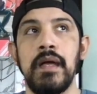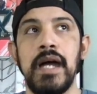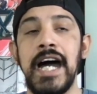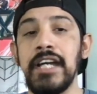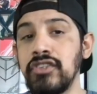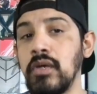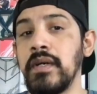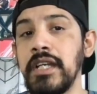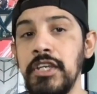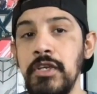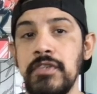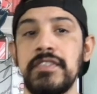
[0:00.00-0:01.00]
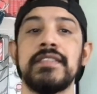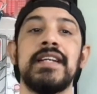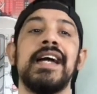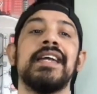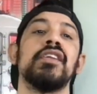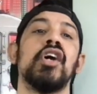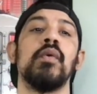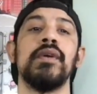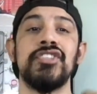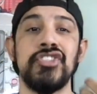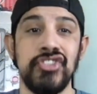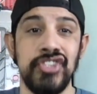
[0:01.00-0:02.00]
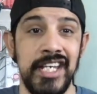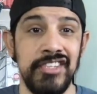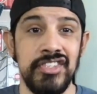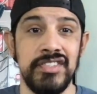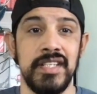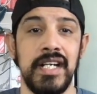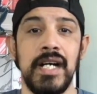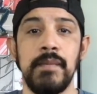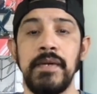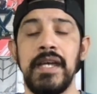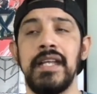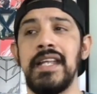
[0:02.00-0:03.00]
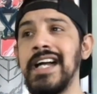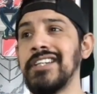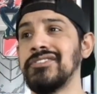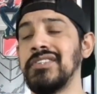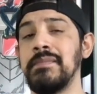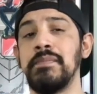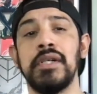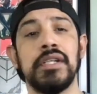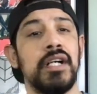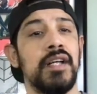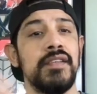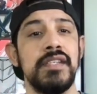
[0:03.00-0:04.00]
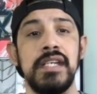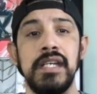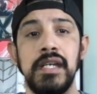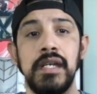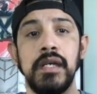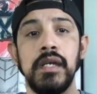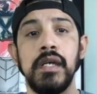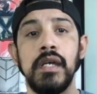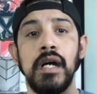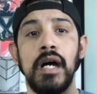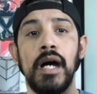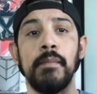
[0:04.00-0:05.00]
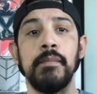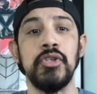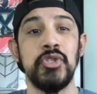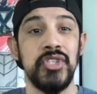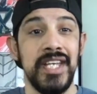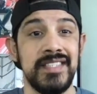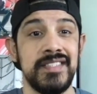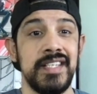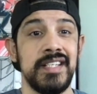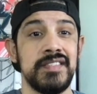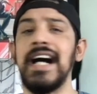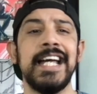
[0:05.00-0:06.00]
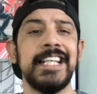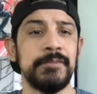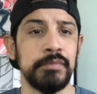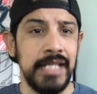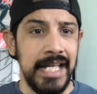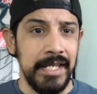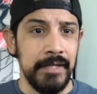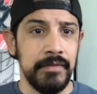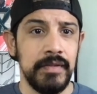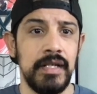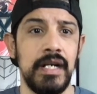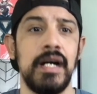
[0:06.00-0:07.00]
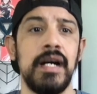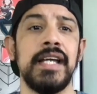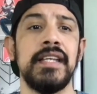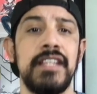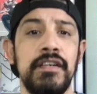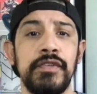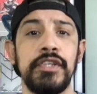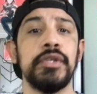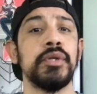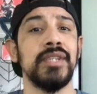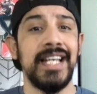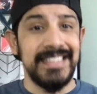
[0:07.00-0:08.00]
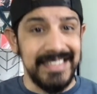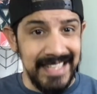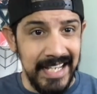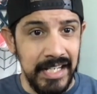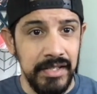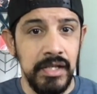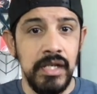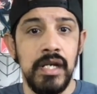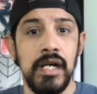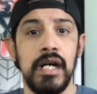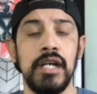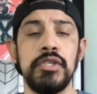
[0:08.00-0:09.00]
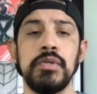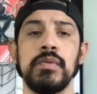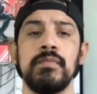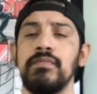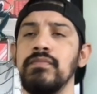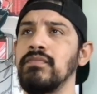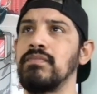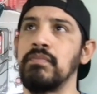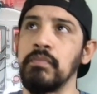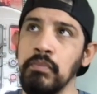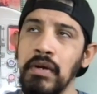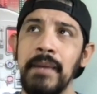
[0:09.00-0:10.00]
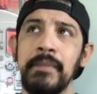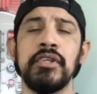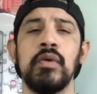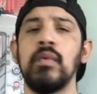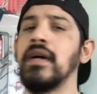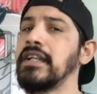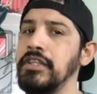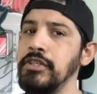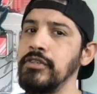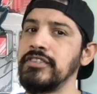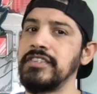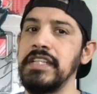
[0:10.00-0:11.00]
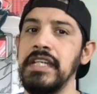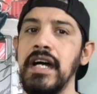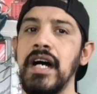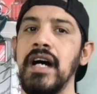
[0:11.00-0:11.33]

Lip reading: I don't want to use this, I can always change this up and actually put on the Majestic's Ice Planet. I can definitely utilize that. You probably don't want to use the